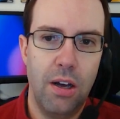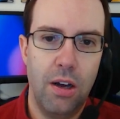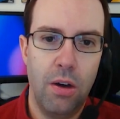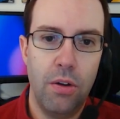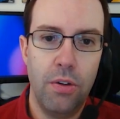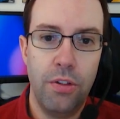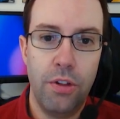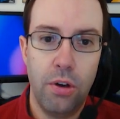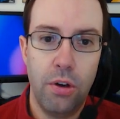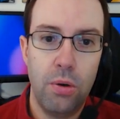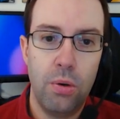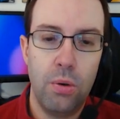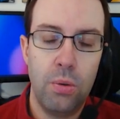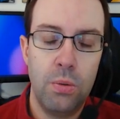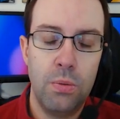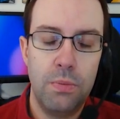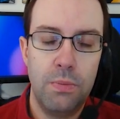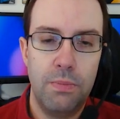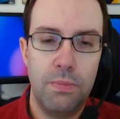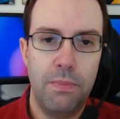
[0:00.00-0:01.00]

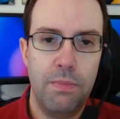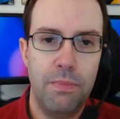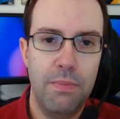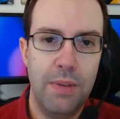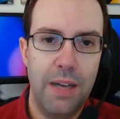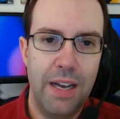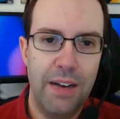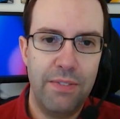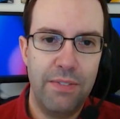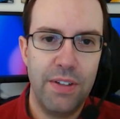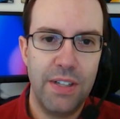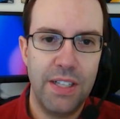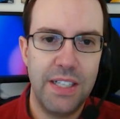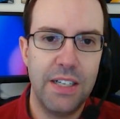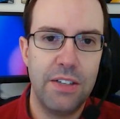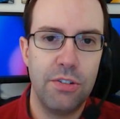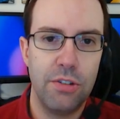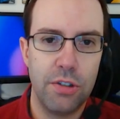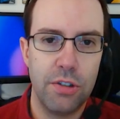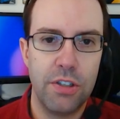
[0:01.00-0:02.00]
although
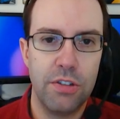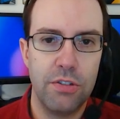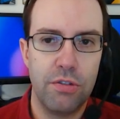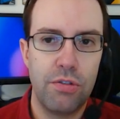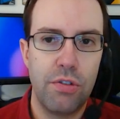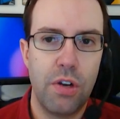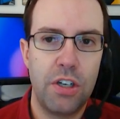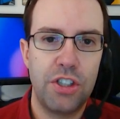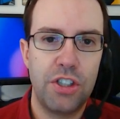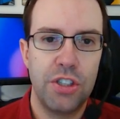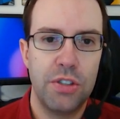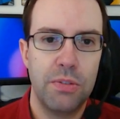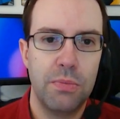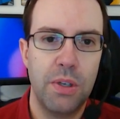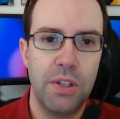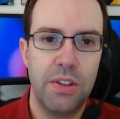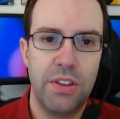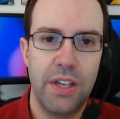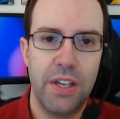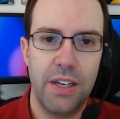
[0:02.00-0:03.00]
heavily under construction
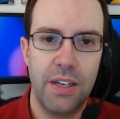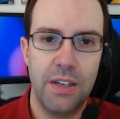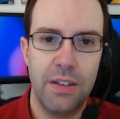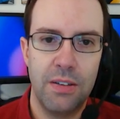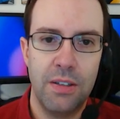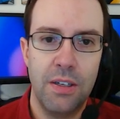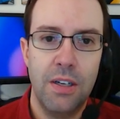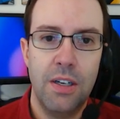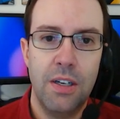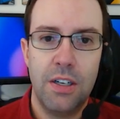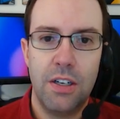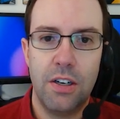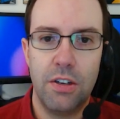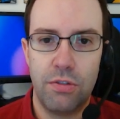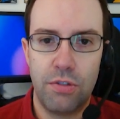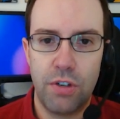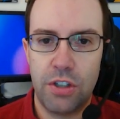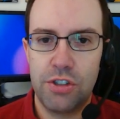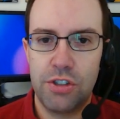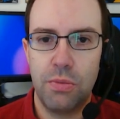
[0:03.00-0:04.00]
with
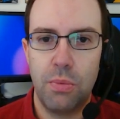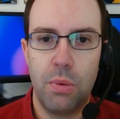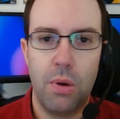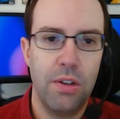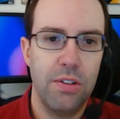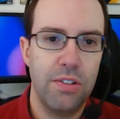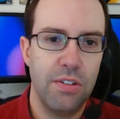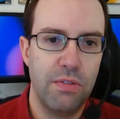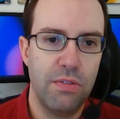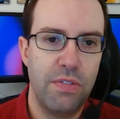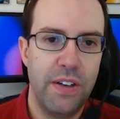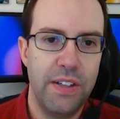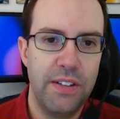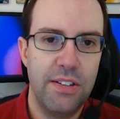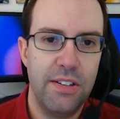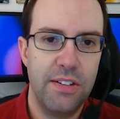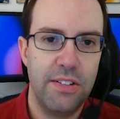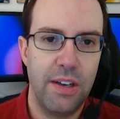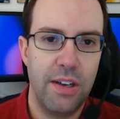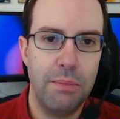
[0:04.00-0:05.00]
construction walls and
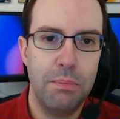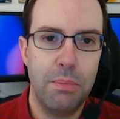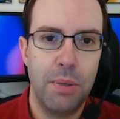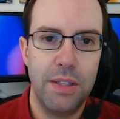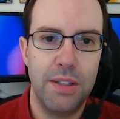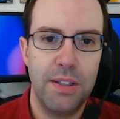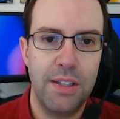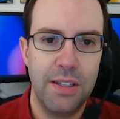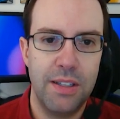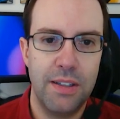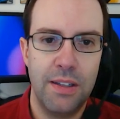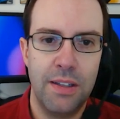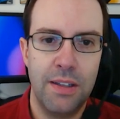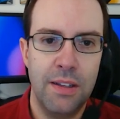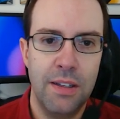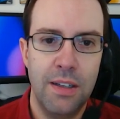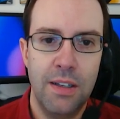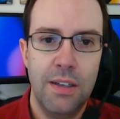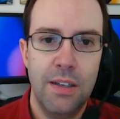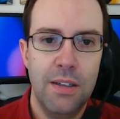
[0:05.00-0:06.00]
fences up, but it
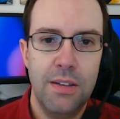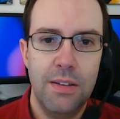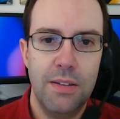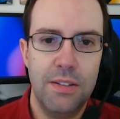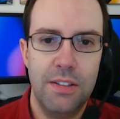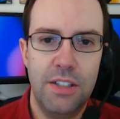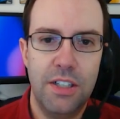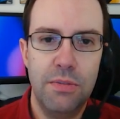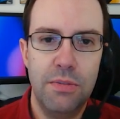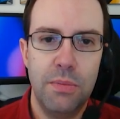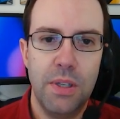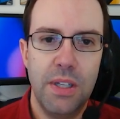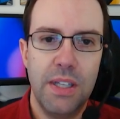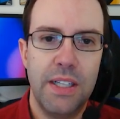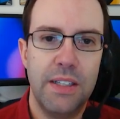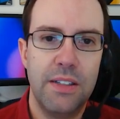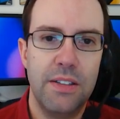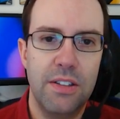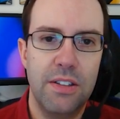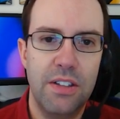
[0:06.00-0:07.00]
didn't
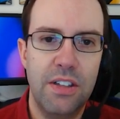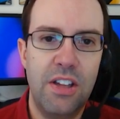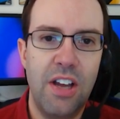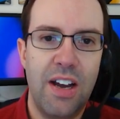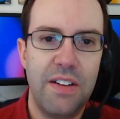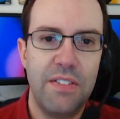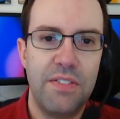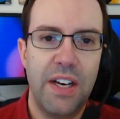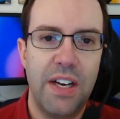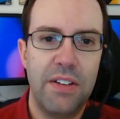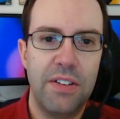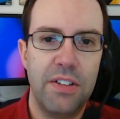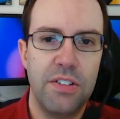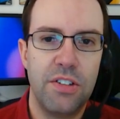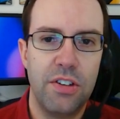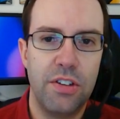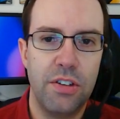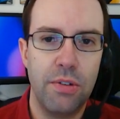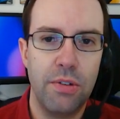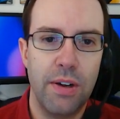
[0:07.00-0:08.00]
really dive down
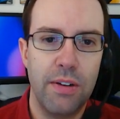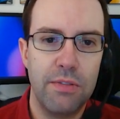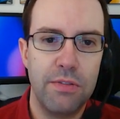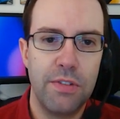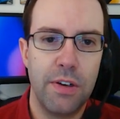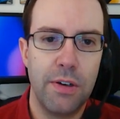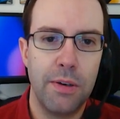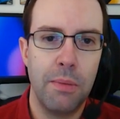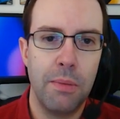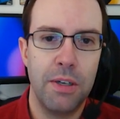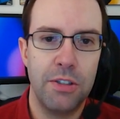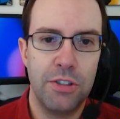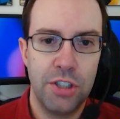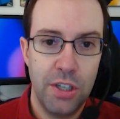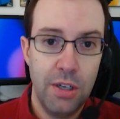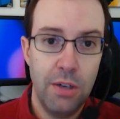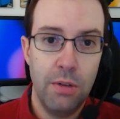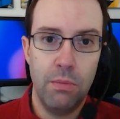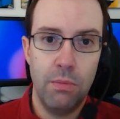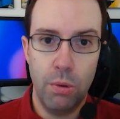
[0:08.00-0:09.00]
into the ground very much.
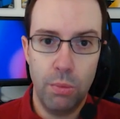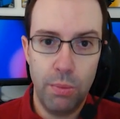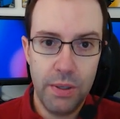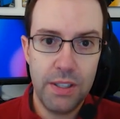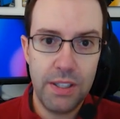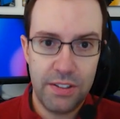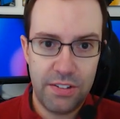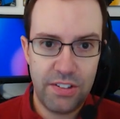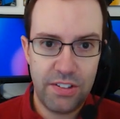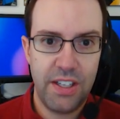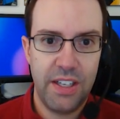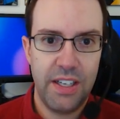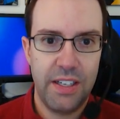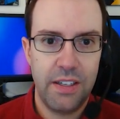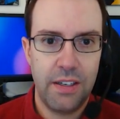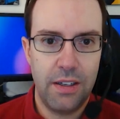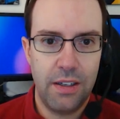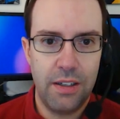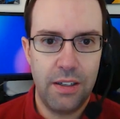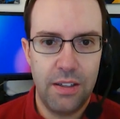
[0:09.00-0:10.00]
We're really
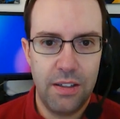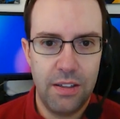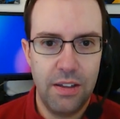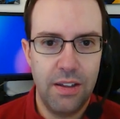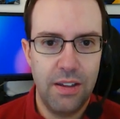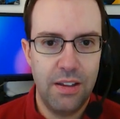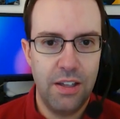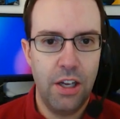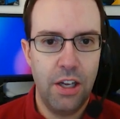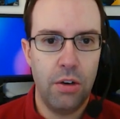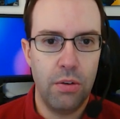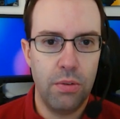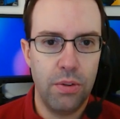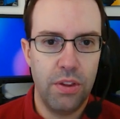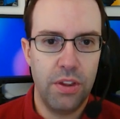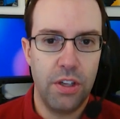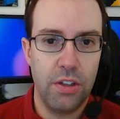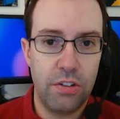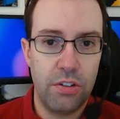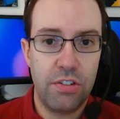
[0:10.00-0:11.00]
seeing,
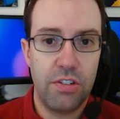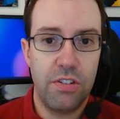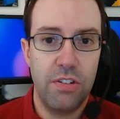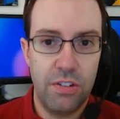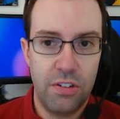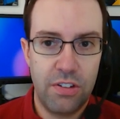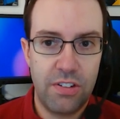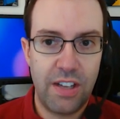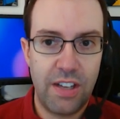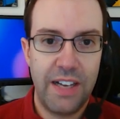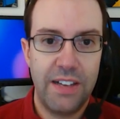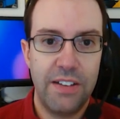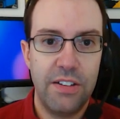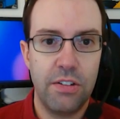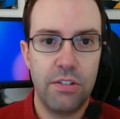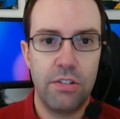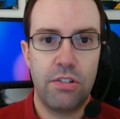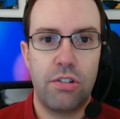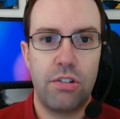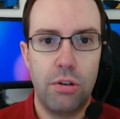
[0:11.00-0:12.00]
the size
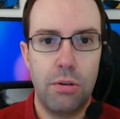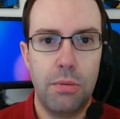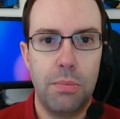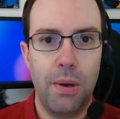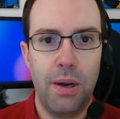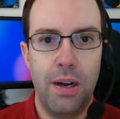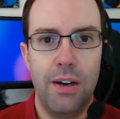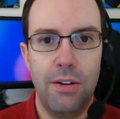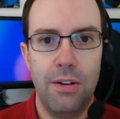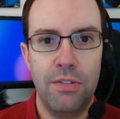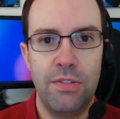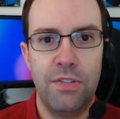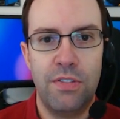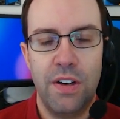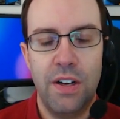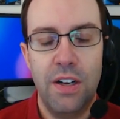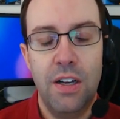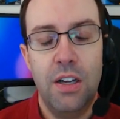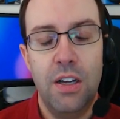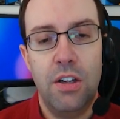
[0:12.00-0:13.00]
and scope of
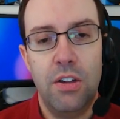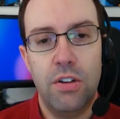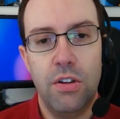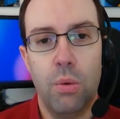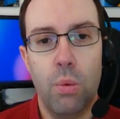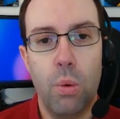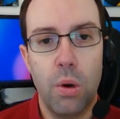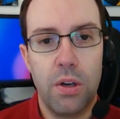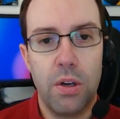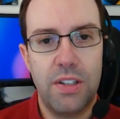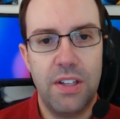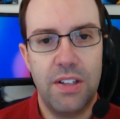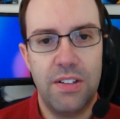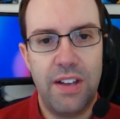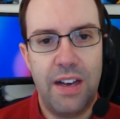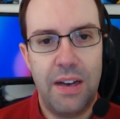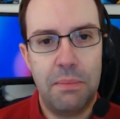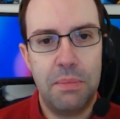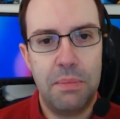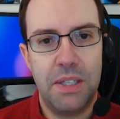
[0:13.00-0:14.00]
the work
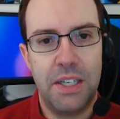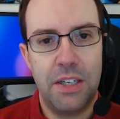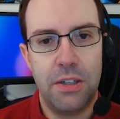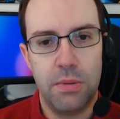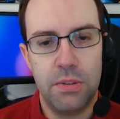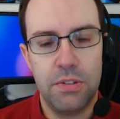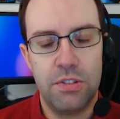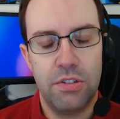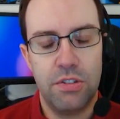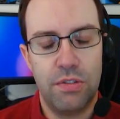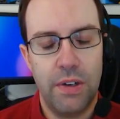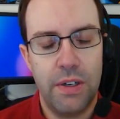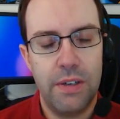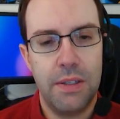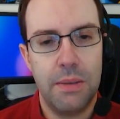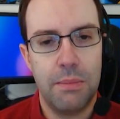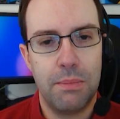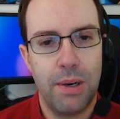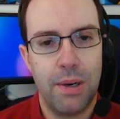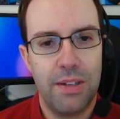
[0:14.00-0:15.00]
that's happening here, which is
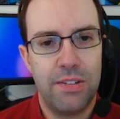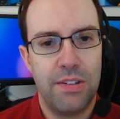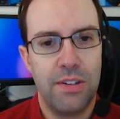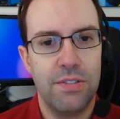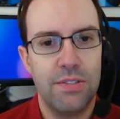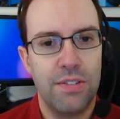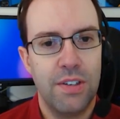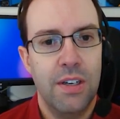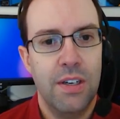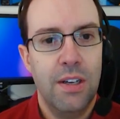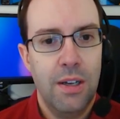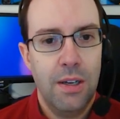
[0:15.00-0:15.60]
very impressive.